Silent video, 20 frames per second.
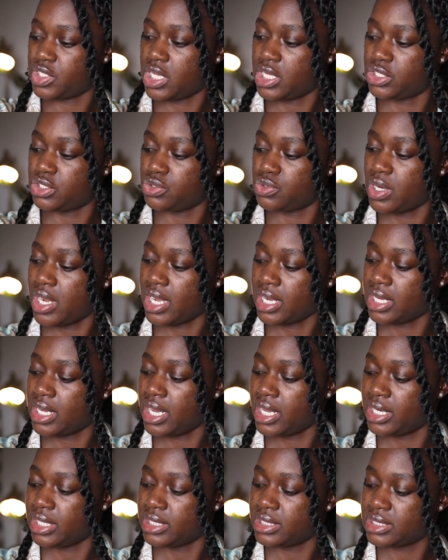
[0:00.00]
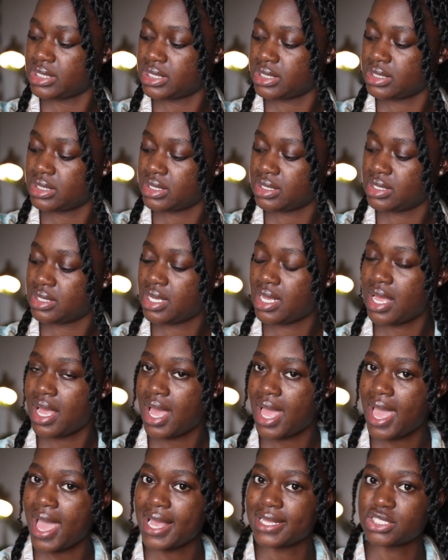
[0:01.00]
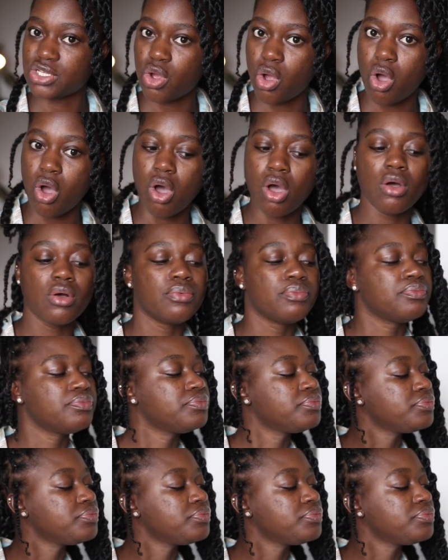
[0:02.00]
I do not cut it at all.